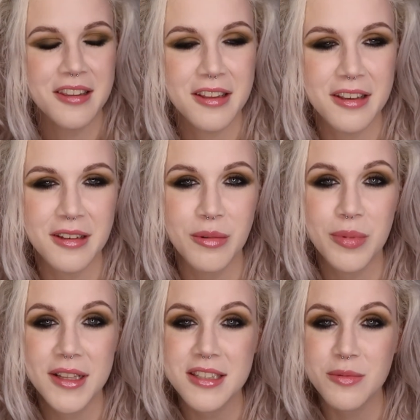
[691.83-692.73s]
Then
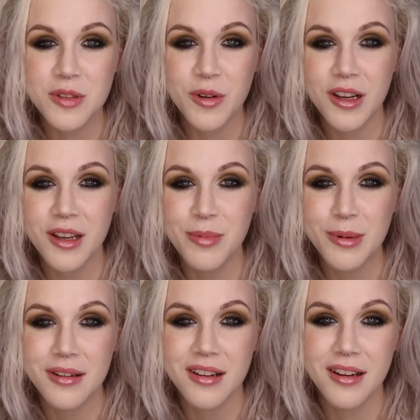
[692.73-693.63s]
please
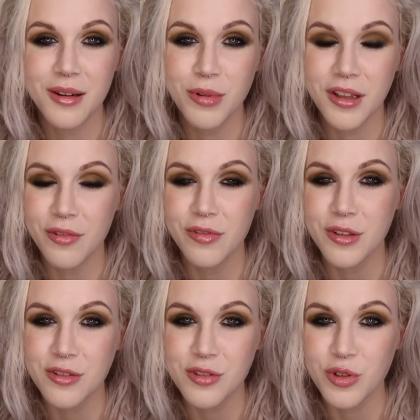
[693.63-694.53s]
subscribe. I would love for
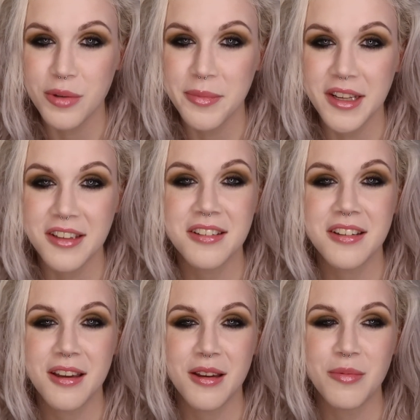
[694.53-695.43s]
you to join me.
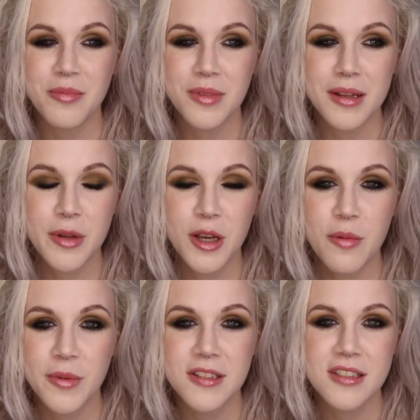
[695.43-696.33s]
Leave me a
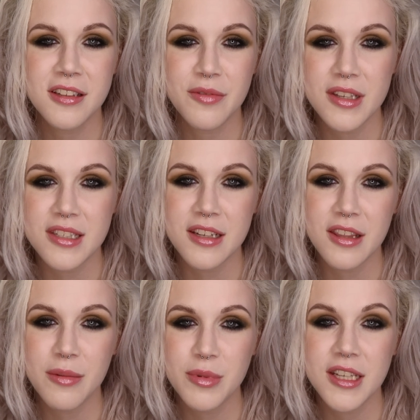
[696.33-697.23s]
comment if there's
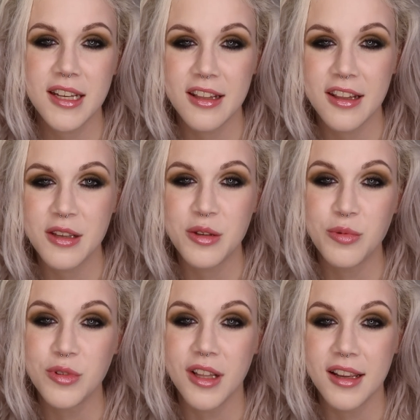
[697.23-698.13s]
anything in particular that you
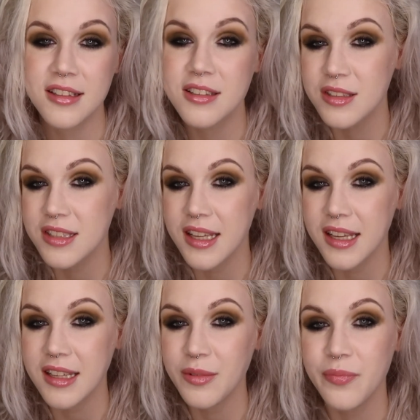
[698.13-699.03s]
would like to
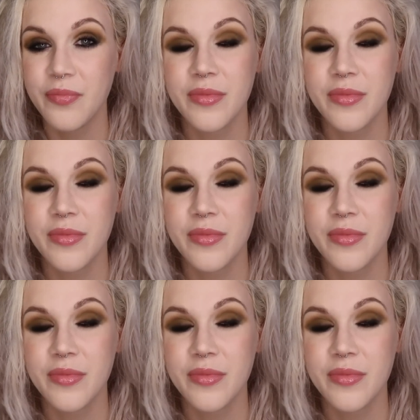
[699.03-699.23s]
see.